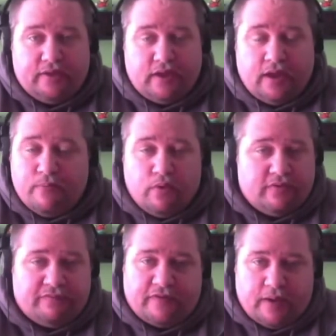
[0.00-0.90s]
I'm more
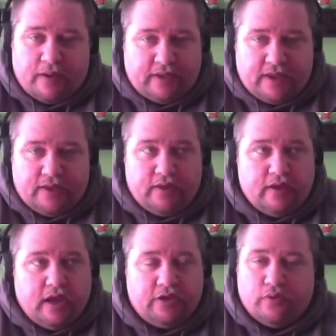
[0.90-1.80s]
than fine with that.
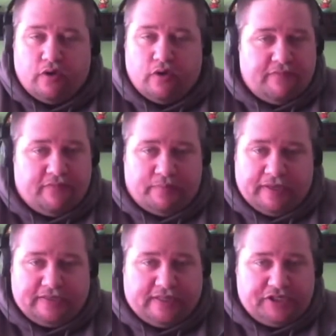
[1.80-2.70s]
I do it already for
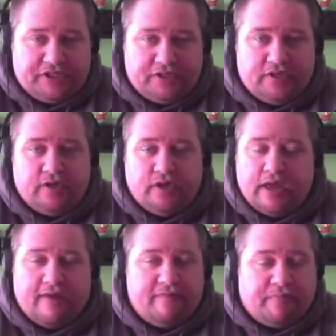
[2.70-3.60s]
PlayStation.
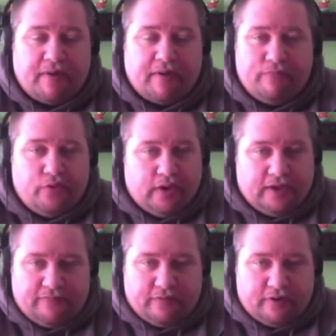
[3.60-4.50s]
I don't have a problem doing
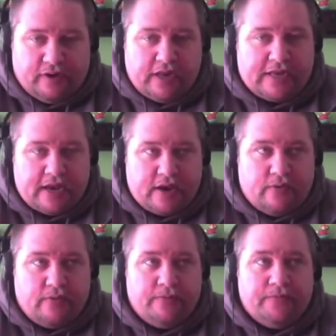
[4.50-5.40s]
it for
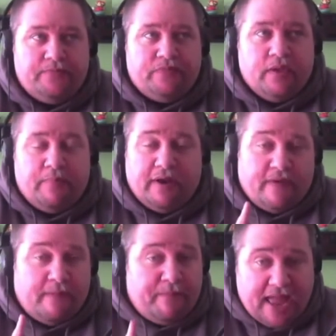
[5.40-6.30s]
Nintendo. But
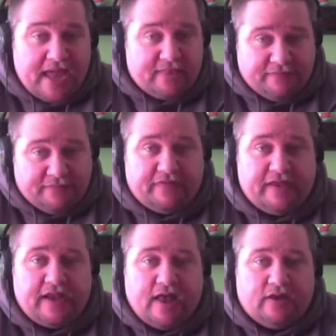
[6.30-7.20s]
if I'm paying the
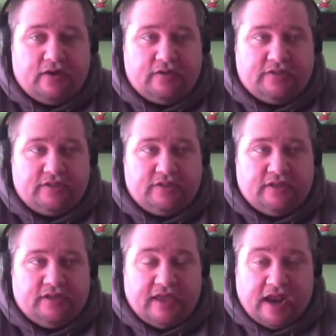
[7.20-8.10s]
$50,
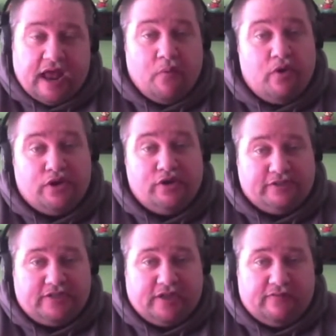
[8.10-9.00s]
then I want
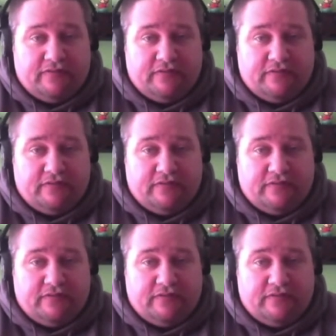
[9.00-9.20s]
good stuff.